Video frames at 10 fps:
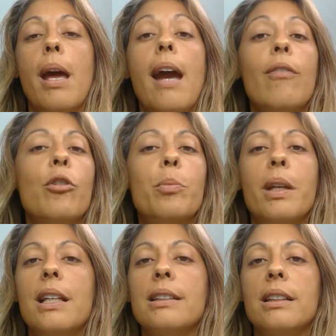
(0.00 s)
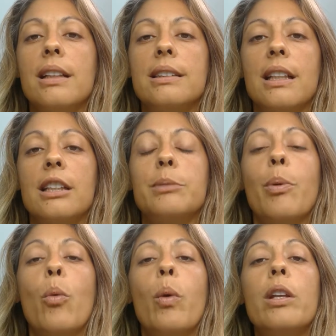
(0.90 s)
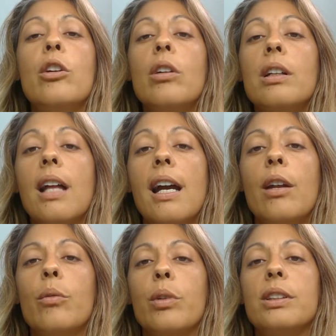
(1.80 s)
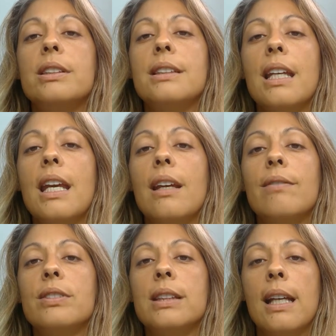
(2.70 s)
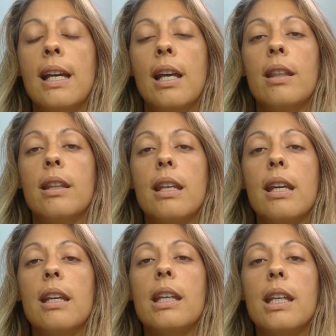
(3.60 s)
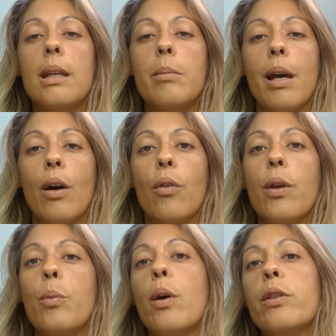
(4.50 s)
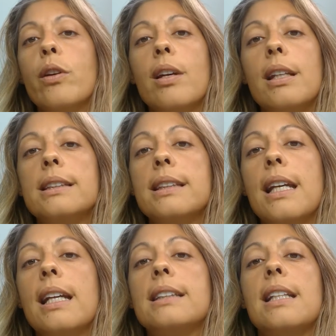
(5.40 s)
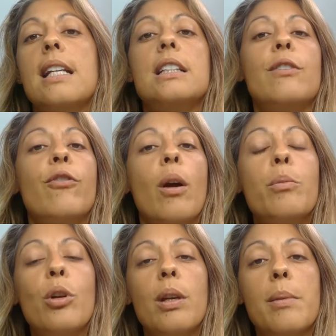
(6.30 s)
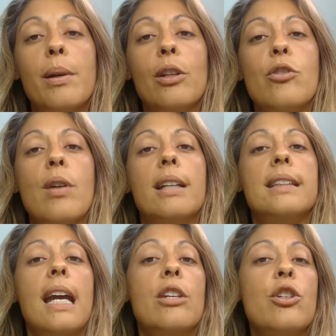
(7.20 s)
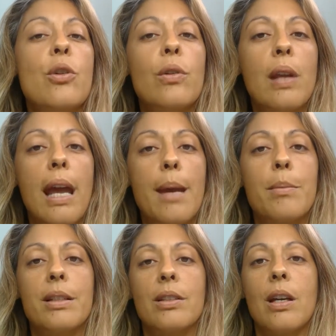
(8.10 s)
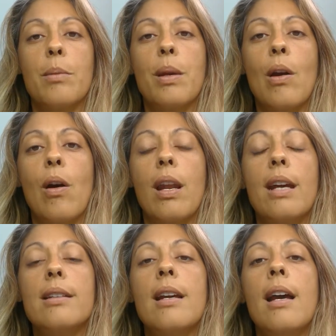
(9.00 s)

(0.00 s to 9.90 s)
everybody's listings, but when your client receives the email, then what they're going to see is that it's from your email address and your name is going to be on it.